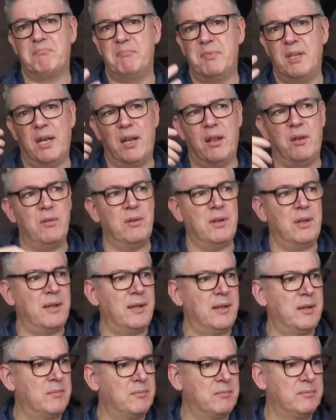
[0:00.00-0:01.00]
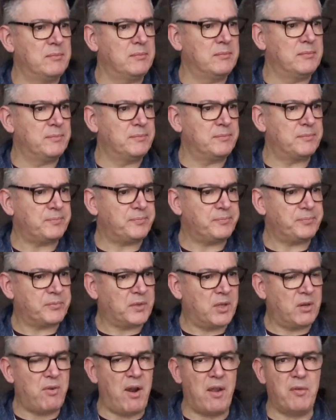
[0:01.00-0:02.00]
you know,
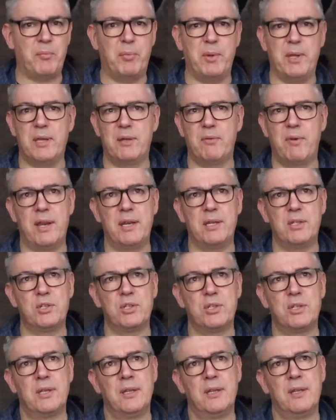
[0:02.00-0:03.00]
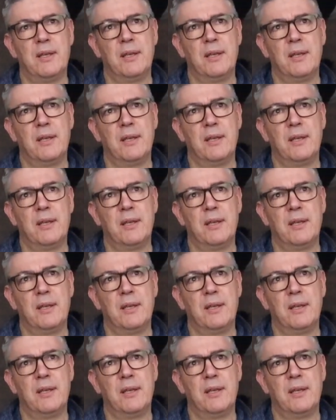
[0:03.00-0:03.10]
craft beer range.